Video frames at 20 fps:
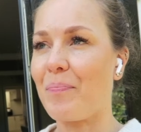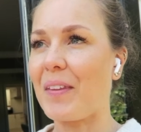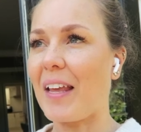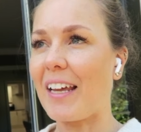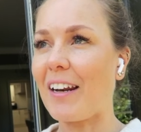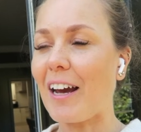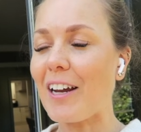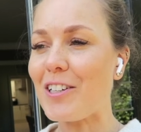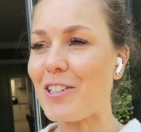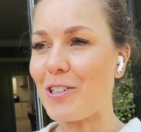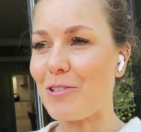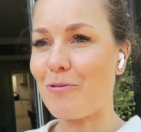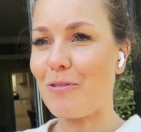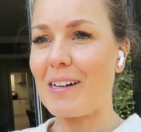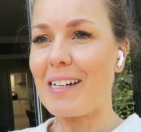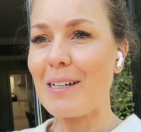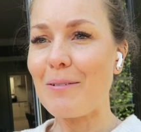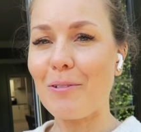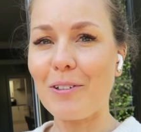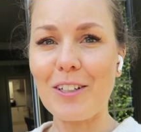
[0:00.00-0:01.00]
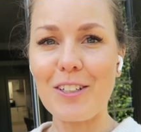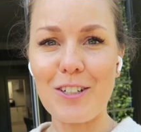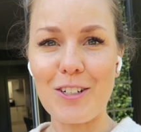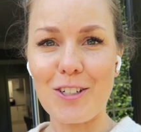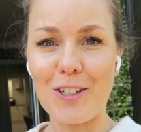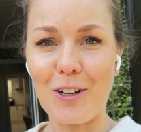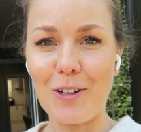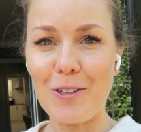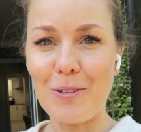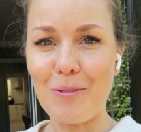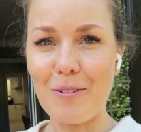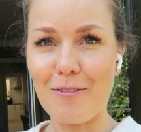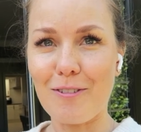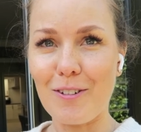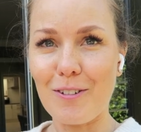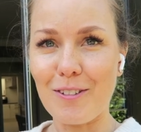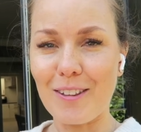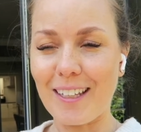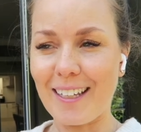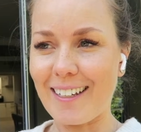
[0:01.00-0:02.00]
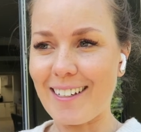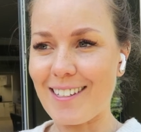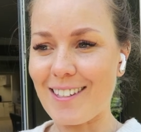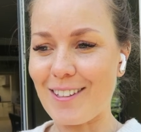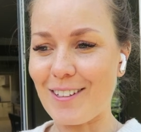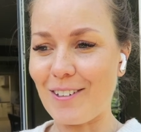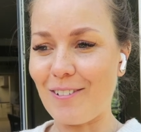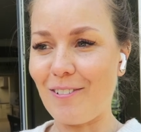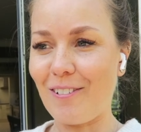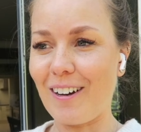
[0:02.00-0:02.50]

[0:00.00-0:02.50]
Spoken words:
And I just really wanted to show you a few things that